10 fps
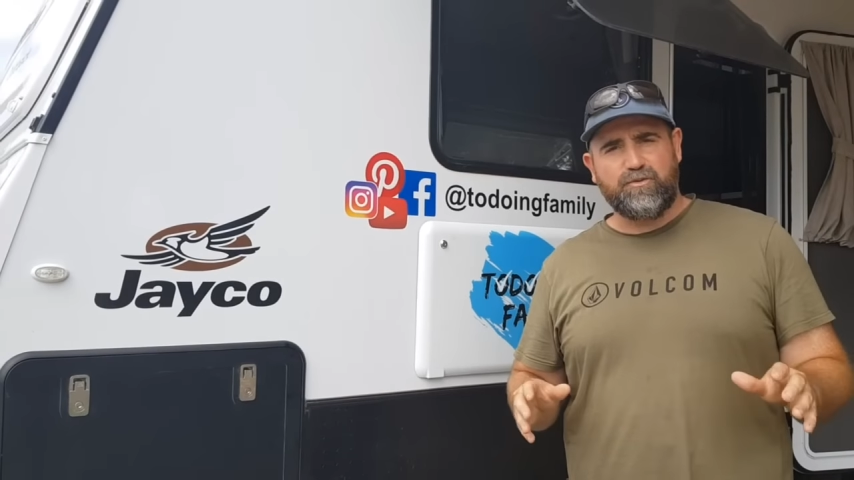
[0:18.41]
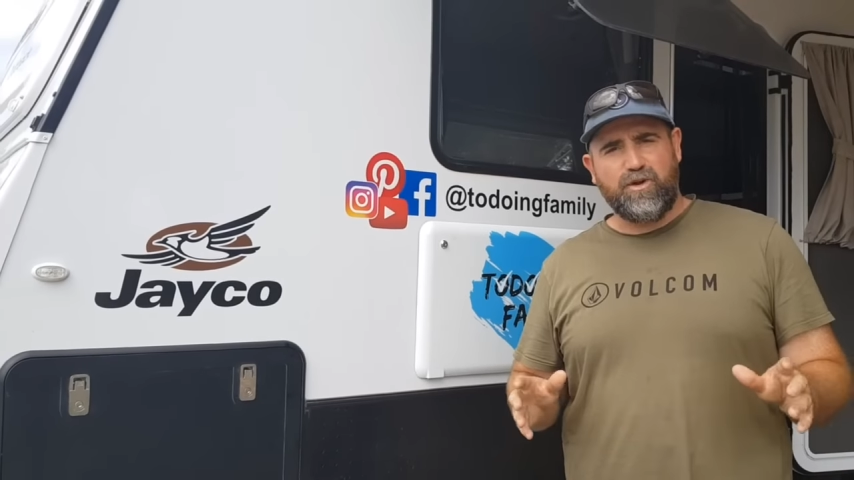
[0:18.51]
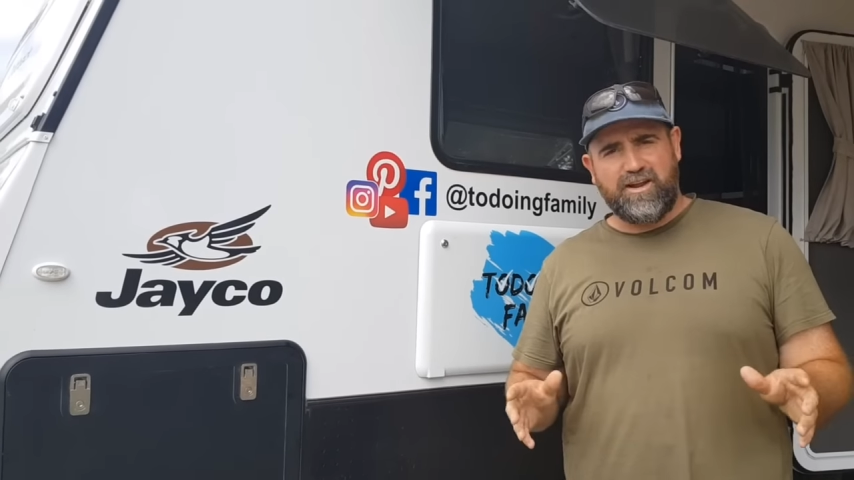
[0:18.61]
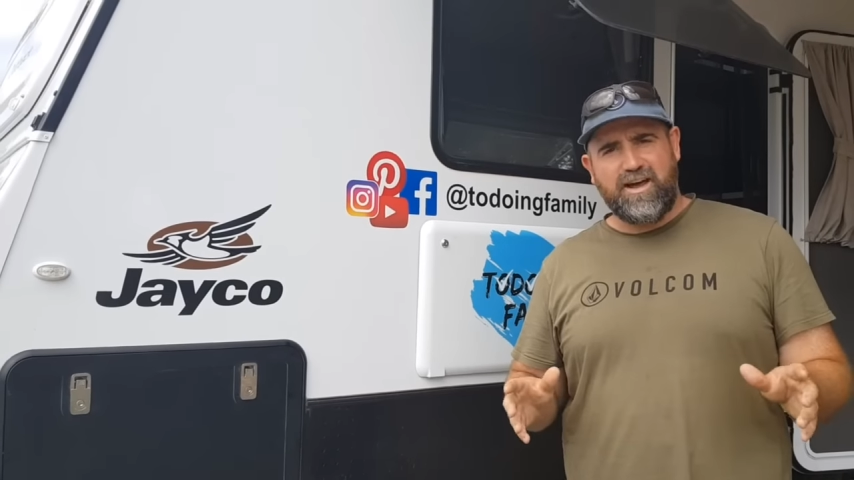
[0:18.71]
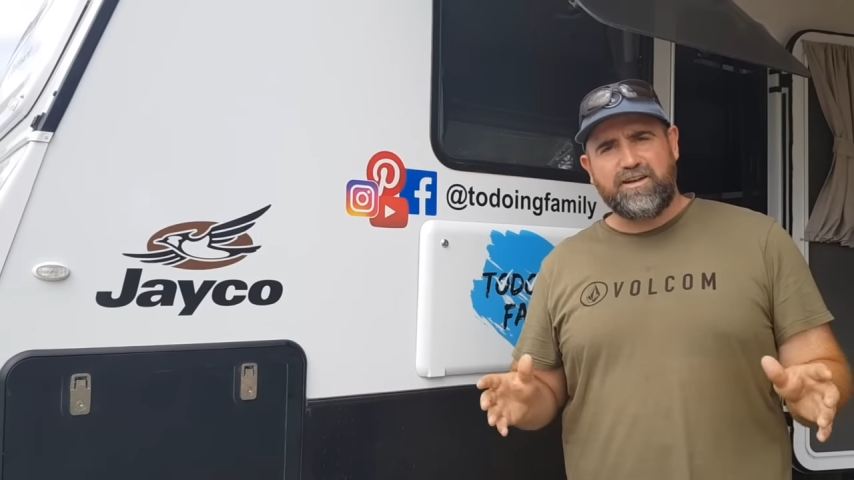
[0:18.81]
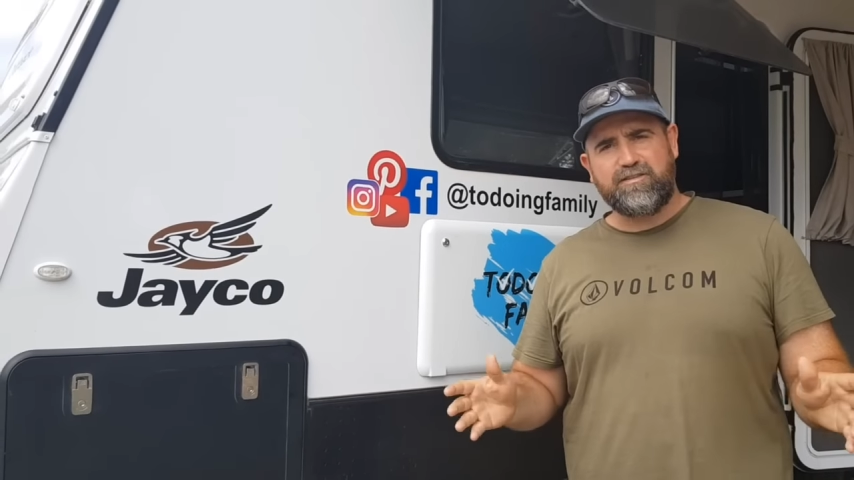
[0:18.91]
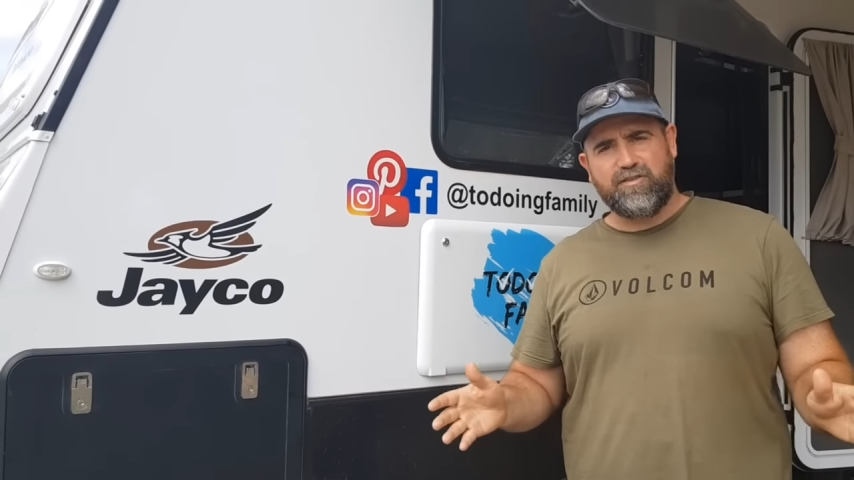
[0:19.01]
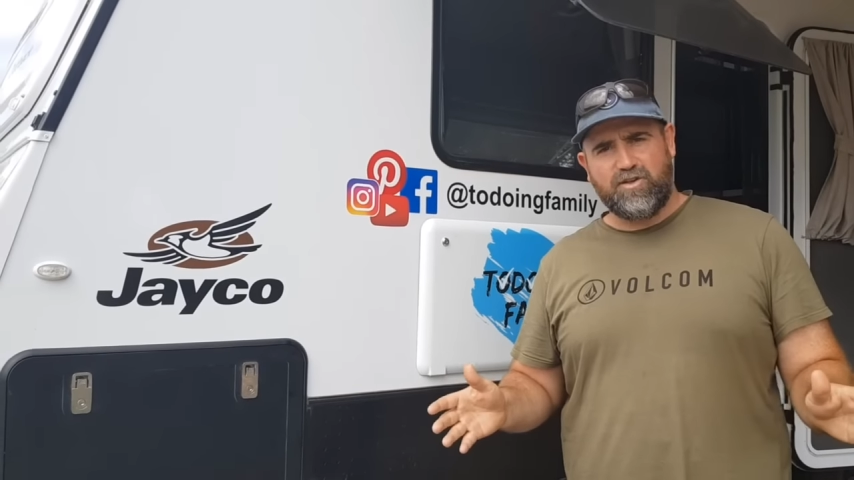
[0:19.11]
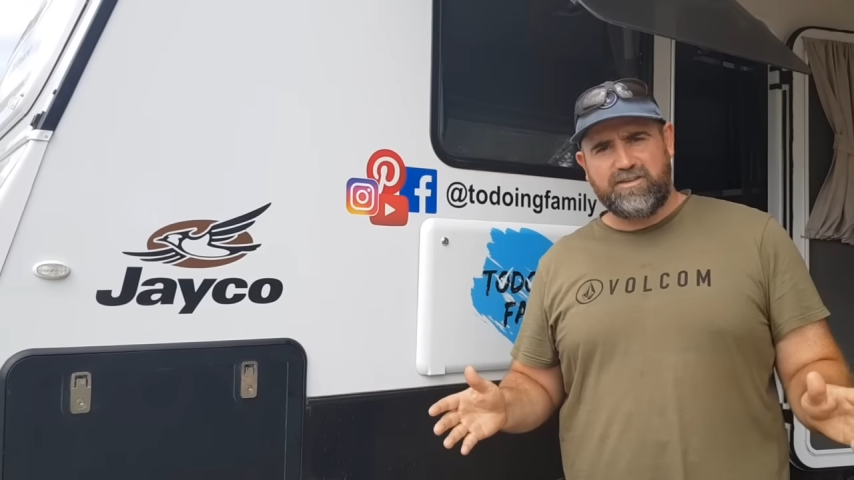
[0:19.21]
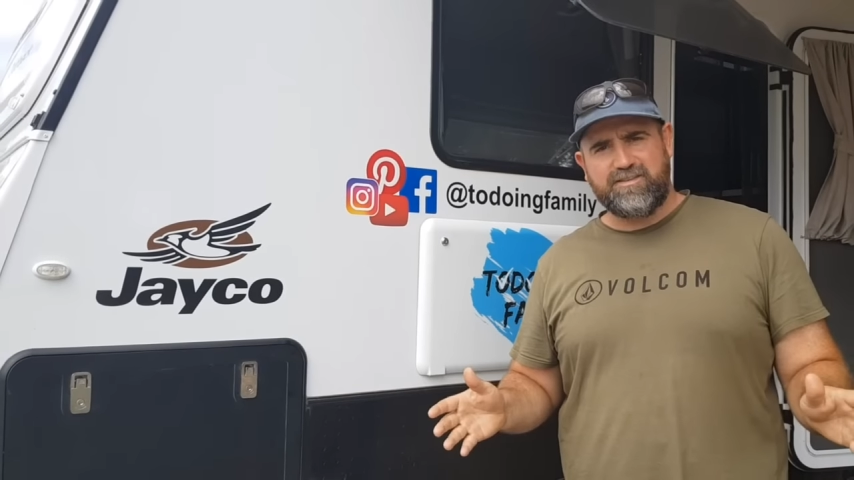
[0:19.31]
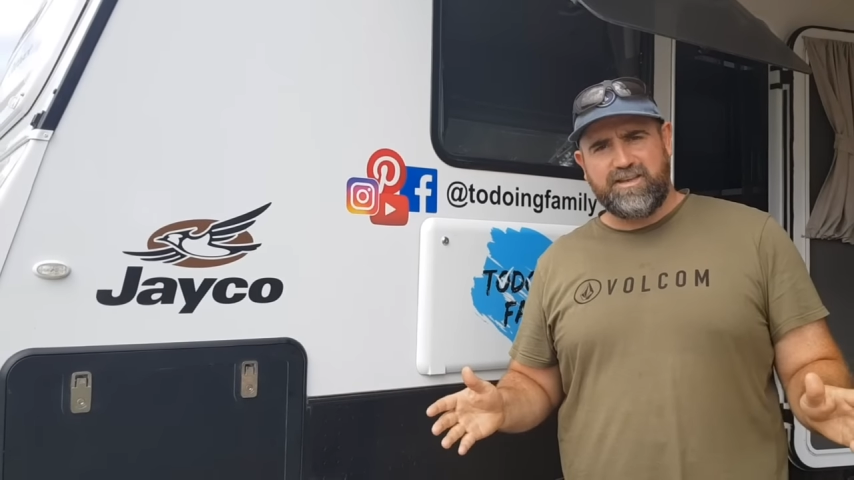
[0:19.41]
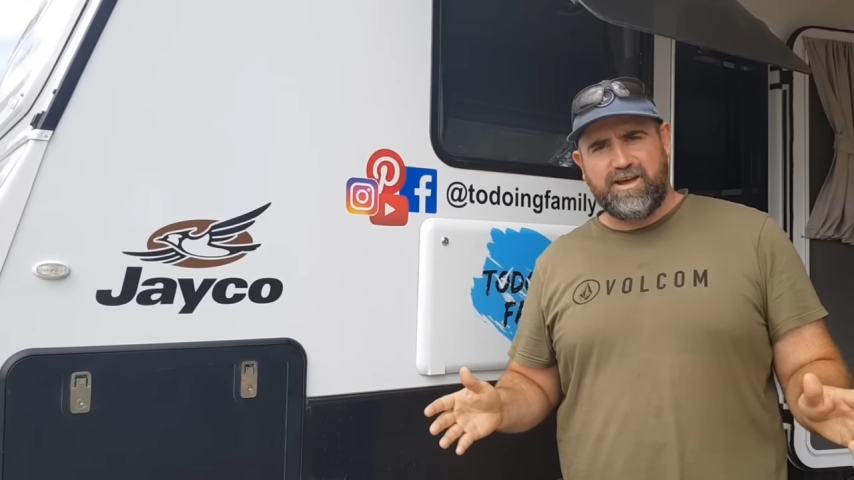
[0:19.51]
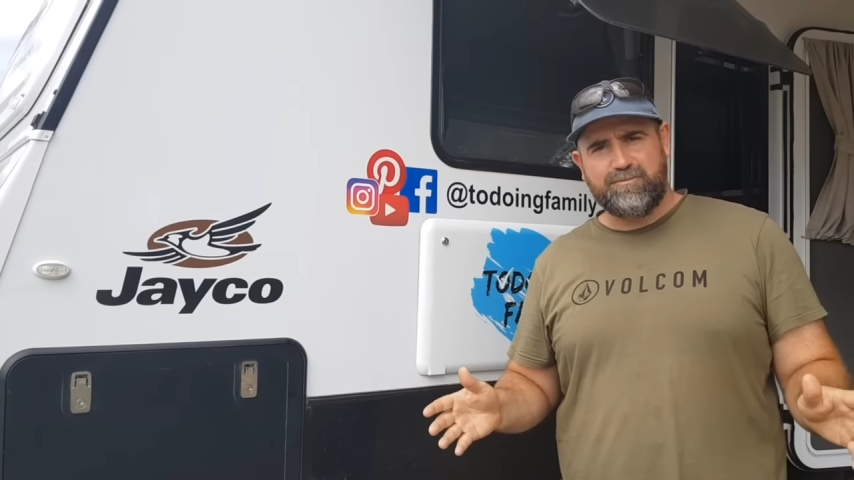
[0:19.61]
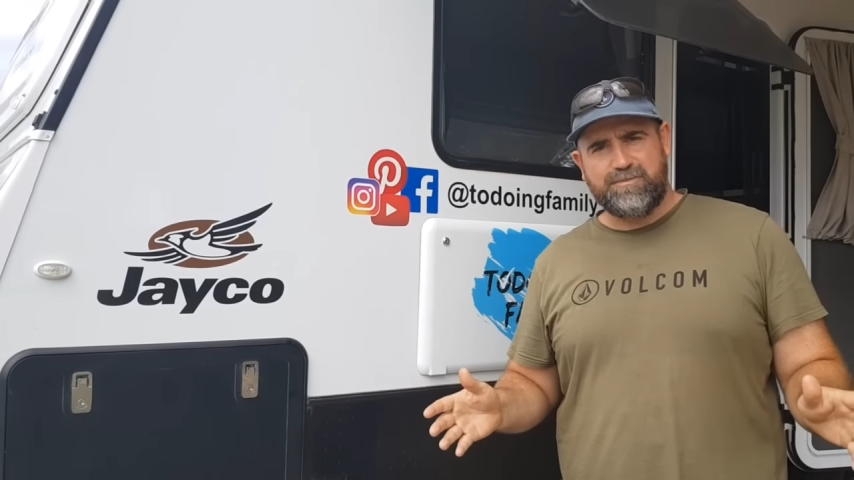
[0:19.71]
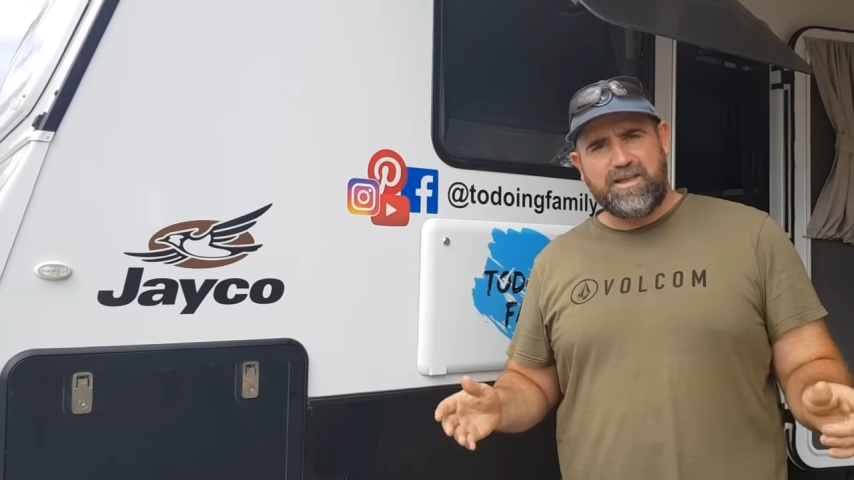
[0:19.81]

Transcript: Red Arc solar setup.